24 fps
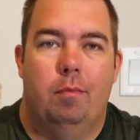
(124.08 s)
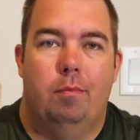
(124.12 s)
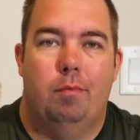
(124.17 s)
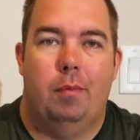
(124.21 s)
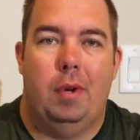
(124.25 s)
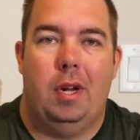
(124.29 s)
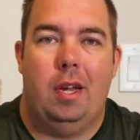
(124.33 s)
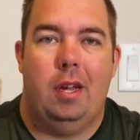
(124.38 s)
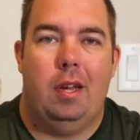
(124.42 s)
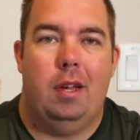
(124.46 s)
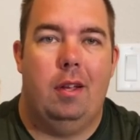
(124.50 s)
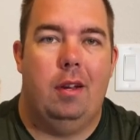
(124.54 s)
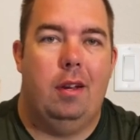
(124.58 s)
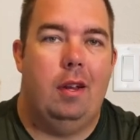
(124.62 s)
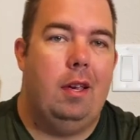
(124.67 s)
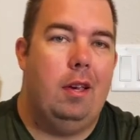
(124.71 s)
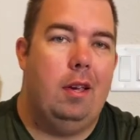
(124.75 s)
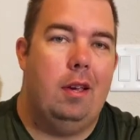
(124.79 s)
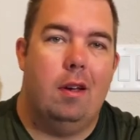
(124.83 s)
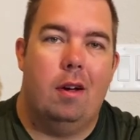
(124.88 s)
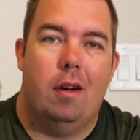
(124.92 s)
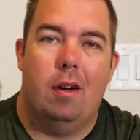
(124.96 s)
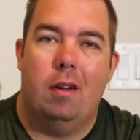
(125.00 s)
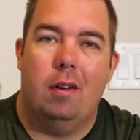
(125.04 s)
man,
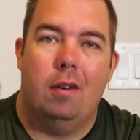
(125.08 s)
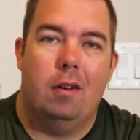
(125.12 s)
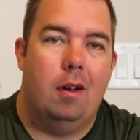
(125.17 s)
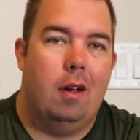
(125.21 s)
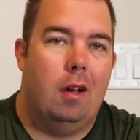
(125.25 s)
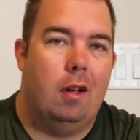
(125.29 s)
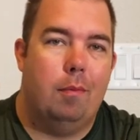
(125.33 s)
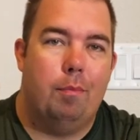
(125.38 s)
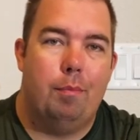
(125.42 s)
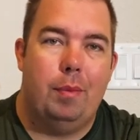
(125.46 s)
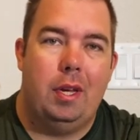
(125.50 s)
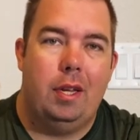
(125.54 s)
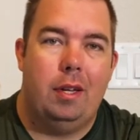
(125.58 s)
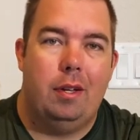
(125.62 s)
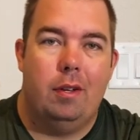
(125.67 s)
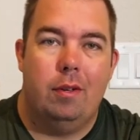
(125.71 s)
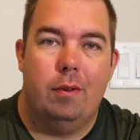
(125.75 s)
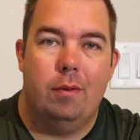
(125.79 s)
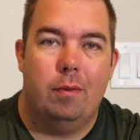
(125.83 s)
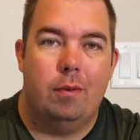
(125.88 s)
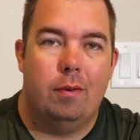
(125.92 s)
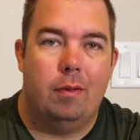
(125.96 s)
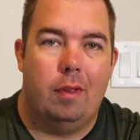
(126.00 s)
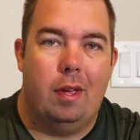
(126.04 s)
he ought not be
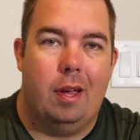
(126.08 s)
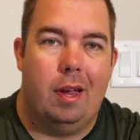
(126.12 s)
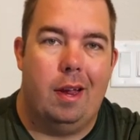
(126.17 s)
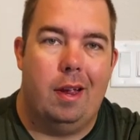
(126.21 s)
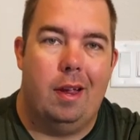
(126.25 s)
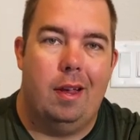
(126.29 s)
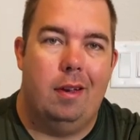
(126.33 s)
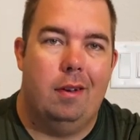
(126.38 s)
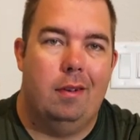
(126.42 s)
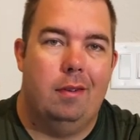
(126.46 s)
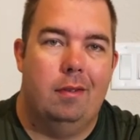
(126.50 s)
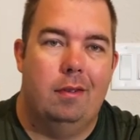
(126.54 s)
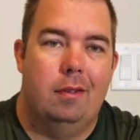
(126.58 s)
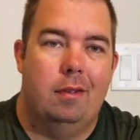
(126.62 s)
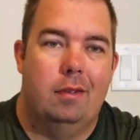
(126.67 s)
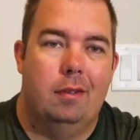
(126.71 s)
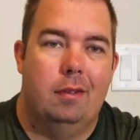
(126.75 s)
doing that.